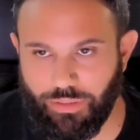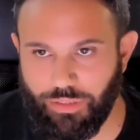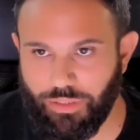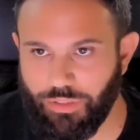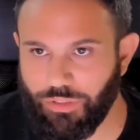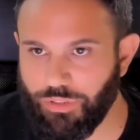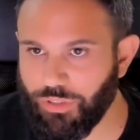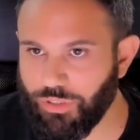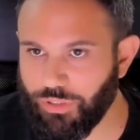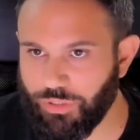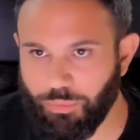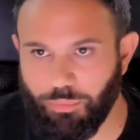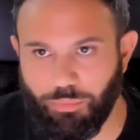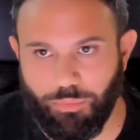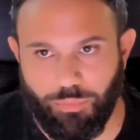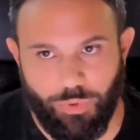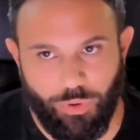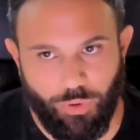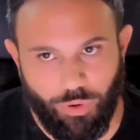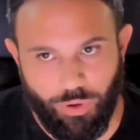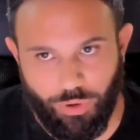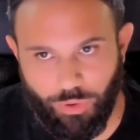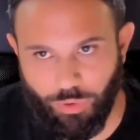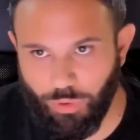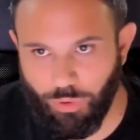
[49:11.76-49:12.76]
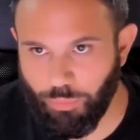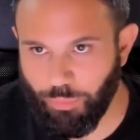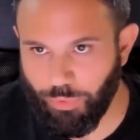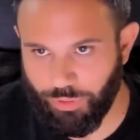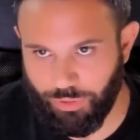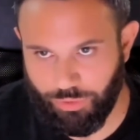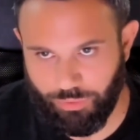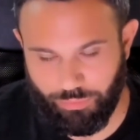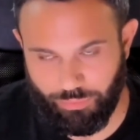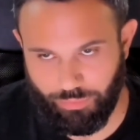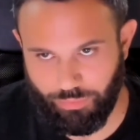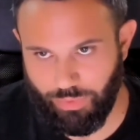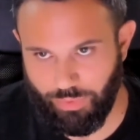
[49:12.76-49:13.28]
just
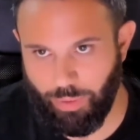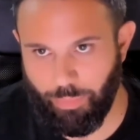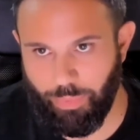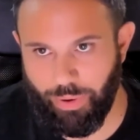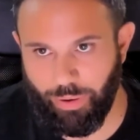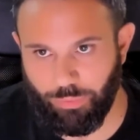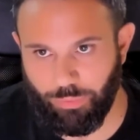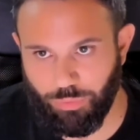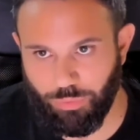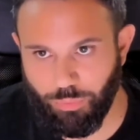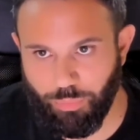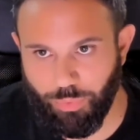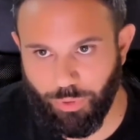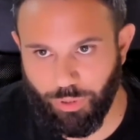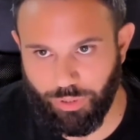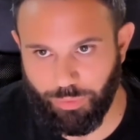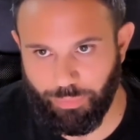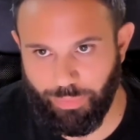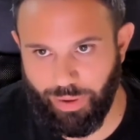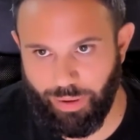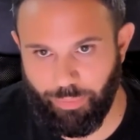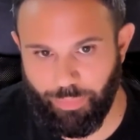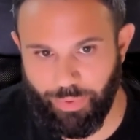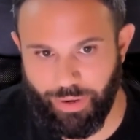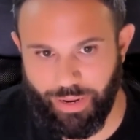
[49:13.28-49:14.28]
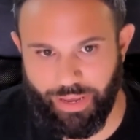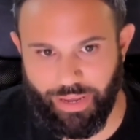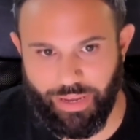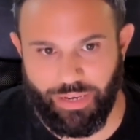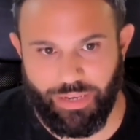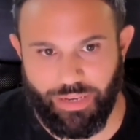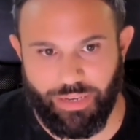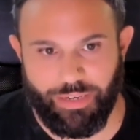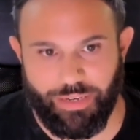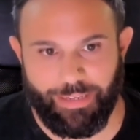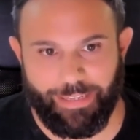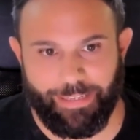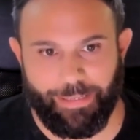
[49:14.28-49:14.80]
almost about to board my plane,